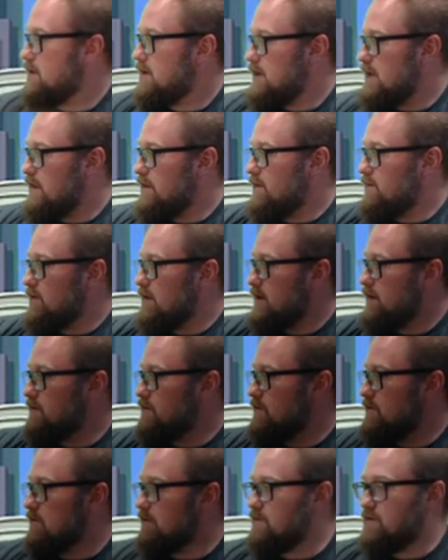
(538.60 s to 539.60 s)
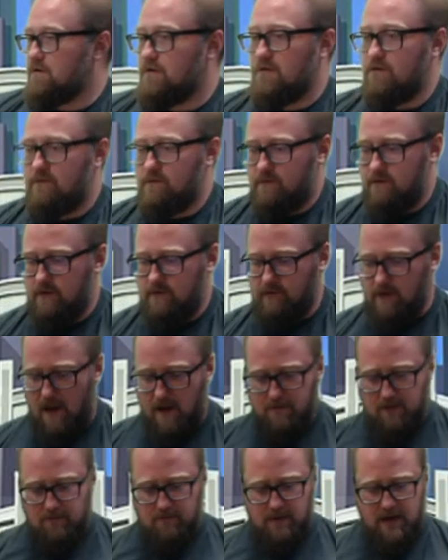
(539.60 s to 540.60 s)
And then we're going to do the
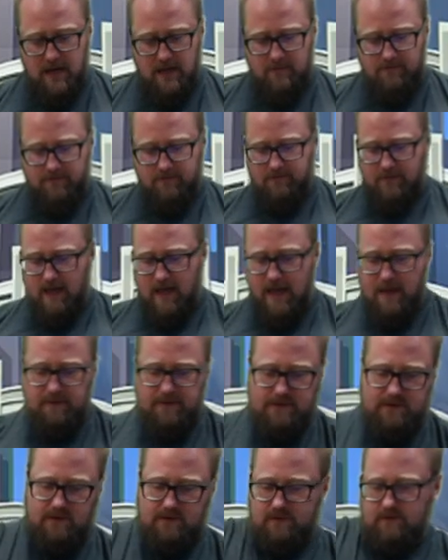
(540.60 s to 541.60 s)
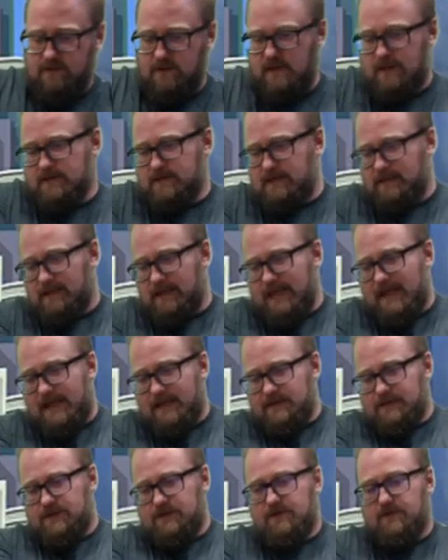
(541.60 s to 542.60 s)
top and bottom flaps as the
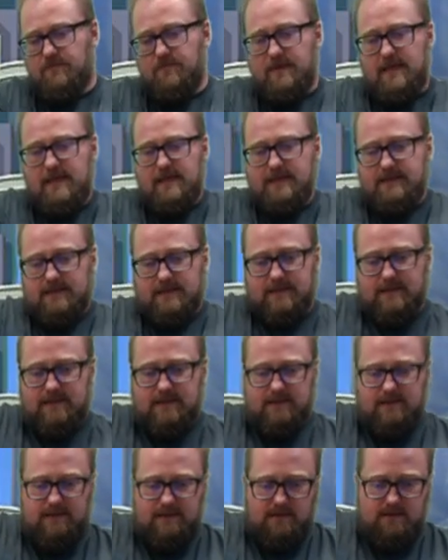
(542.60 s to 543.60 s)
last two pieces.